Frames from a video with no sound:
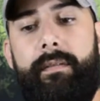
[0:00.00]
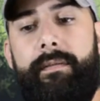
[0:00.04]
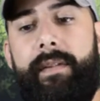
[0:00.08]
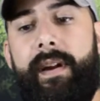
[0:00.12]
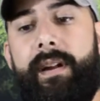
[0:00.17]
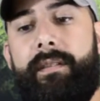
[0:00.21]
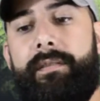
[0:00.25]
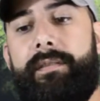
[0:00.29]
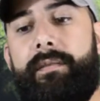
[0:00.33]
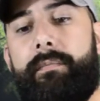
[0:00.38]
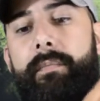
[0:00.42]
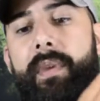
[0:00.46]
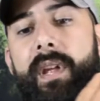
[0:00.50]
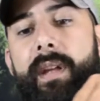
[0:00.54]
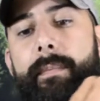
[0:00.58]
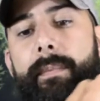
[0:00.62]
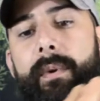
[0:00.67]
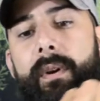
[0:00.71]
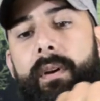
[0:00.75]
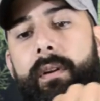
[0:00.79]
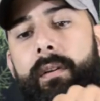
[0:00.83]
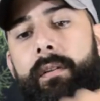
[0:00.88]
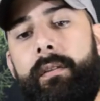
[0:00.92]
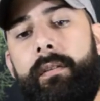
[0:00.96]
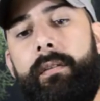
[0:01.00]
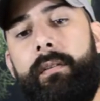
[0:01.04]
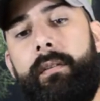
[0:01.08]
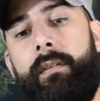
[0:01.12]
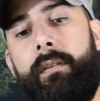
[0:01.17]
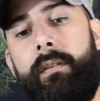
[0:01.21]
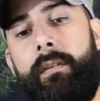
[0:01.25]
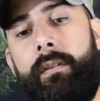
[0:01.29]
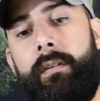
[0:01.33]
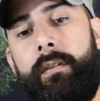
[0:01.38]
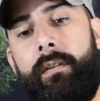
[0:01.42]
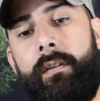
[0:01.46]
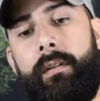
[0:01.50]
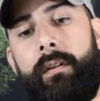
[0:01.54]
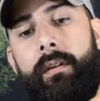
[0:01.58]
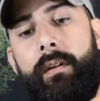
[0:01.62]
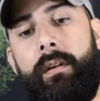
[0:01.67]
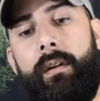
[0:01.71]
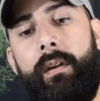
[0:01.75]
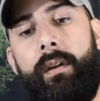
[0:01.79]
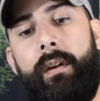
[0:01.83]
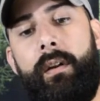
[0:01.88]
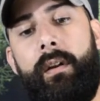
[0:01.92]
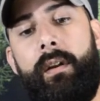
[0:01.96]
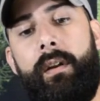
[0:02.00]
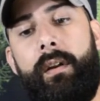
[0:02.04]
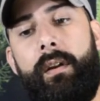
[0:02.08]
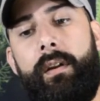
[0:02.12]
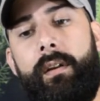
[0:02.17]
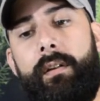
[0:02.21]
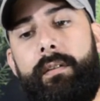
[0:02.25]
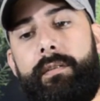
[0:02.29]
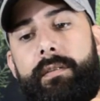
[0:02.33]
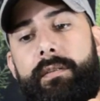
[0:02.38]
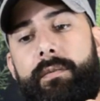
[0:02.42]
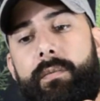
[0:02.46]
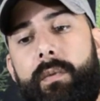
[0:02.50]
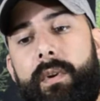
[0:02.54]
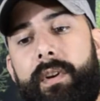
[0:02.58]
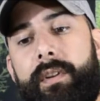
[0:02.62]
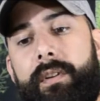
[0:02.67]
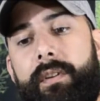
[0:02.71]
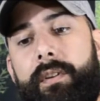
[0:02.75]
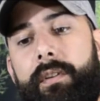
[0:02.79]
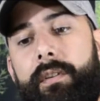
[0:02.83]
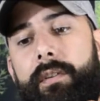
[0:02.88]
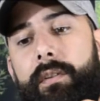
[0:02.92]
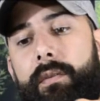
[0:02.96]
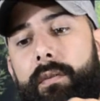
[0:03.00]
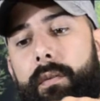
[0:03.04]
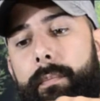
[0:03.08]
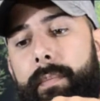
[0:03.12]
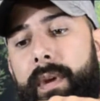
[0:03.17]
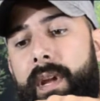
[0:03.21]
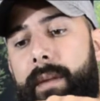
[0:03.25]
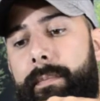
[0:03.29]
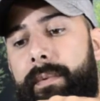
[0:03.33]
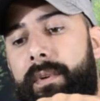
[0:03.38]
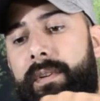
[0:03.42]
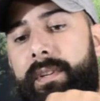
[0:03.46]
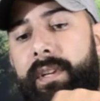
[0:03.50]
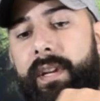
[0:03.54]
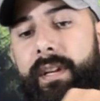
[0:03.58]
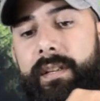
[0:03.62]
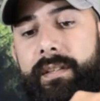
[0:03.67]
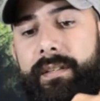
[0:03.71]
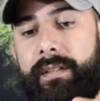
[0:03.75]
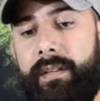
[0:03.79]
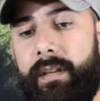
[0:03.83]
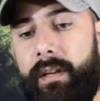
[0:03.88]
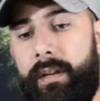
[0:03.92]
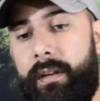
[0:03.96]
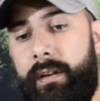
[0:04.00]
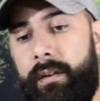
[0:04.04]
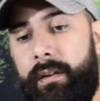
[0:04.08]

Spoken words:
found some paper. Just wanted to do a paper test.